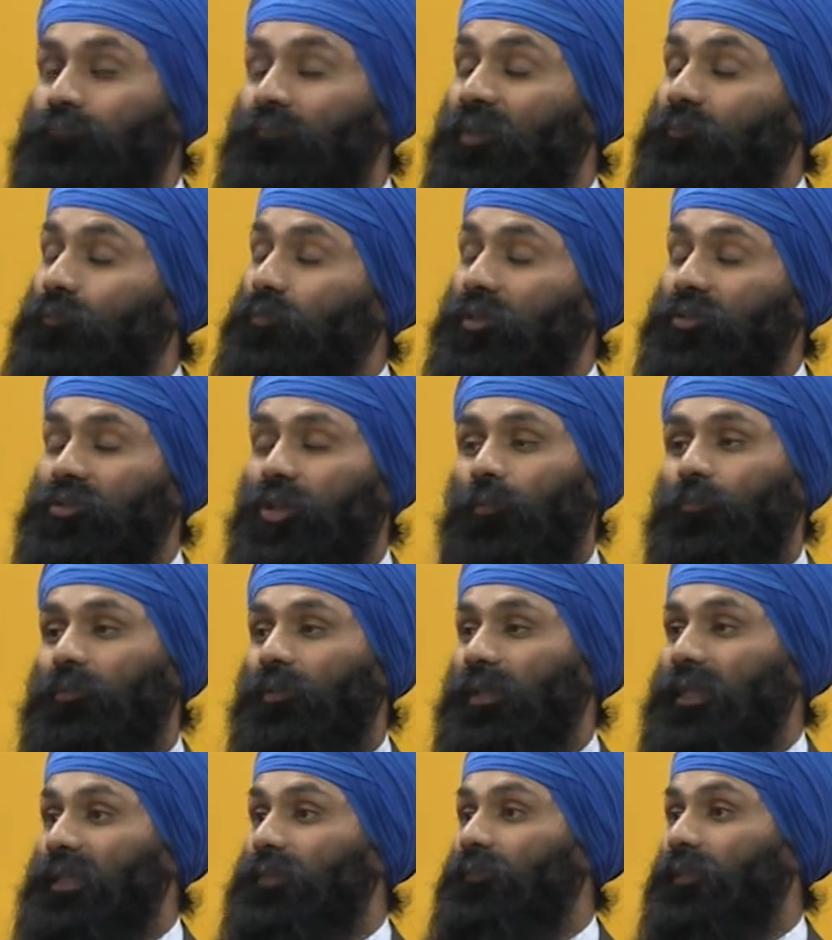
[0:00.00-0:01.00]
For
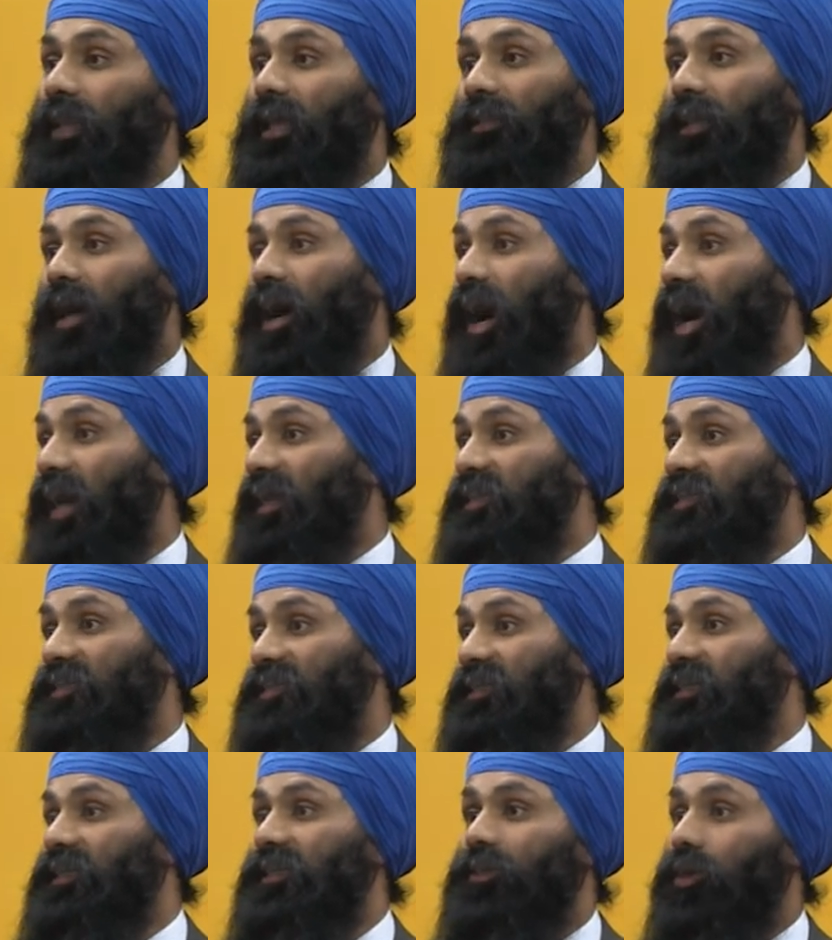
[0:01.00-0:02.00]
example, even like the
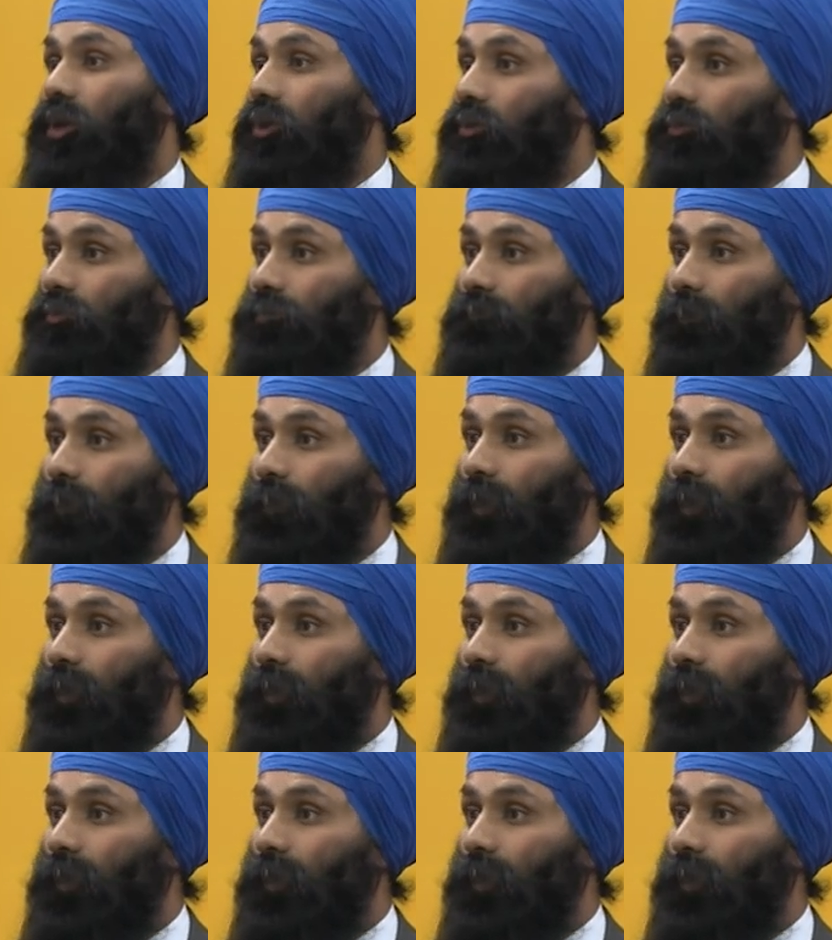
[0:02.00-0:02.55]
highest CEO,